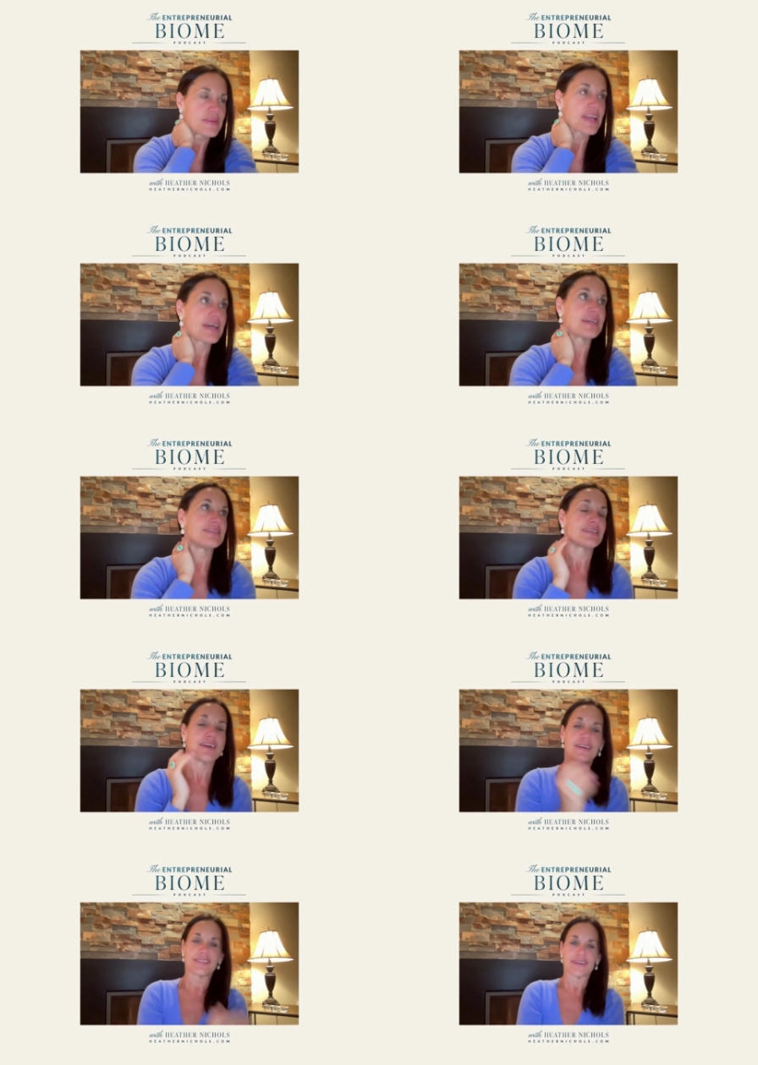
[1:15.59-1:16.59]
And
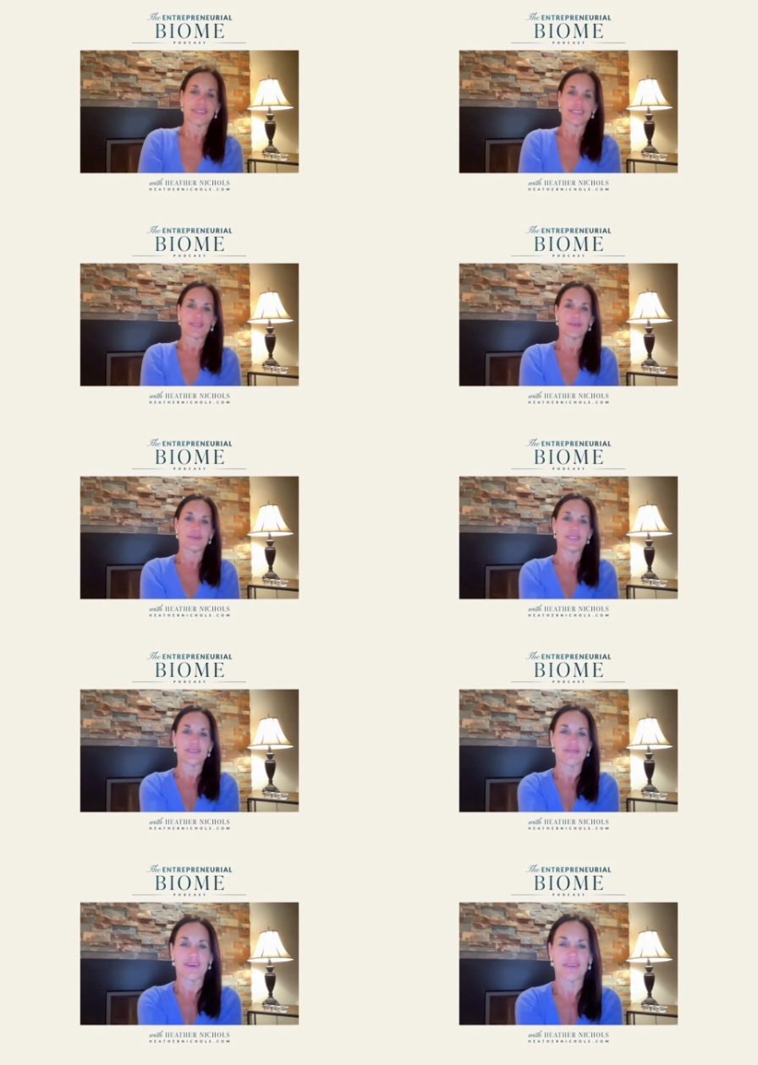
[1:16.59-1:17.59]
Gary Douglas, who is the
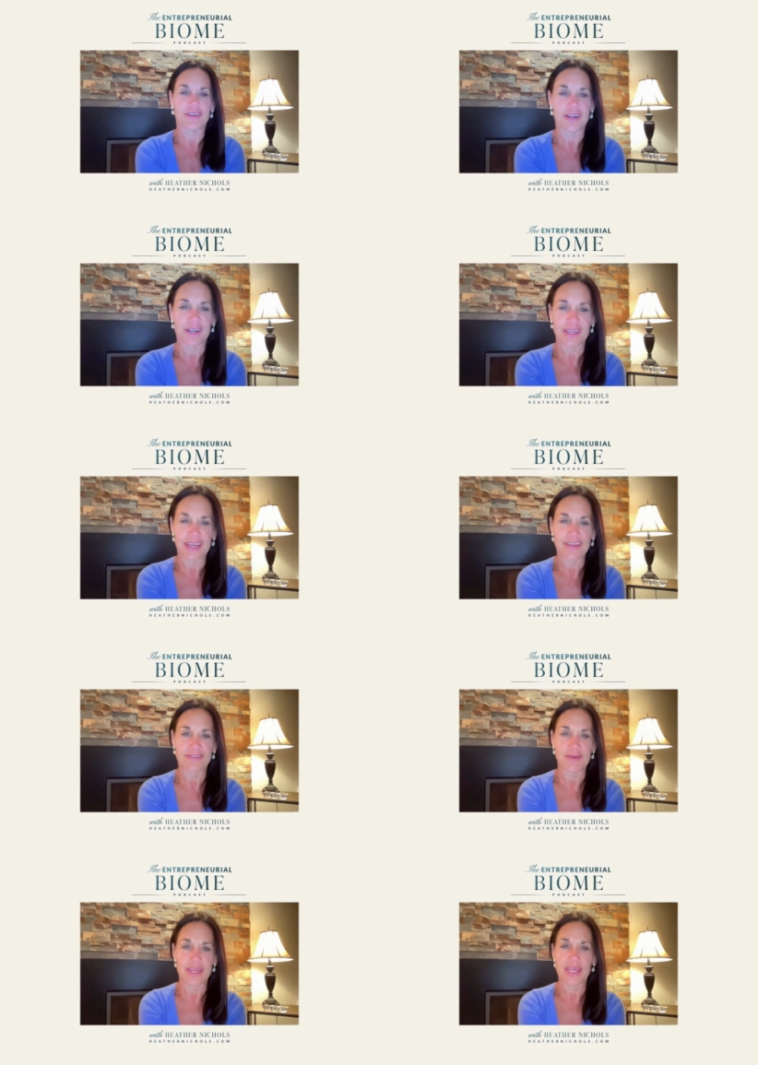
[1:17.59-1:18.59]
founder, he
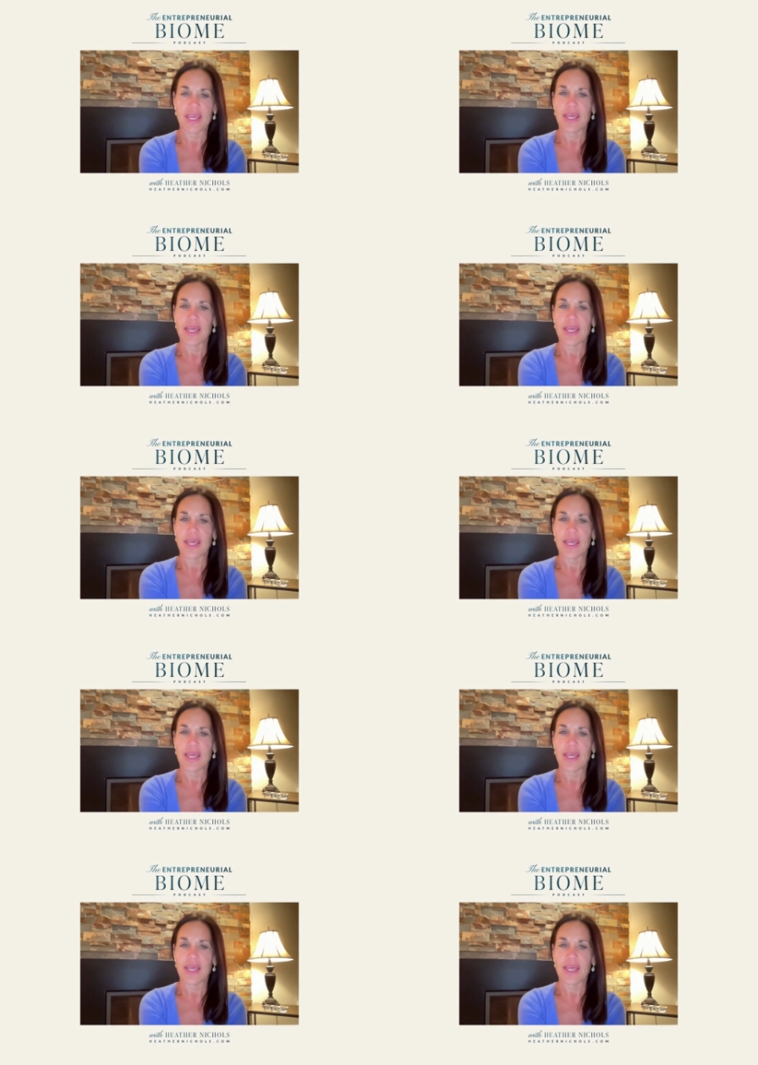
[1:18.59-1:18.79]
asked me,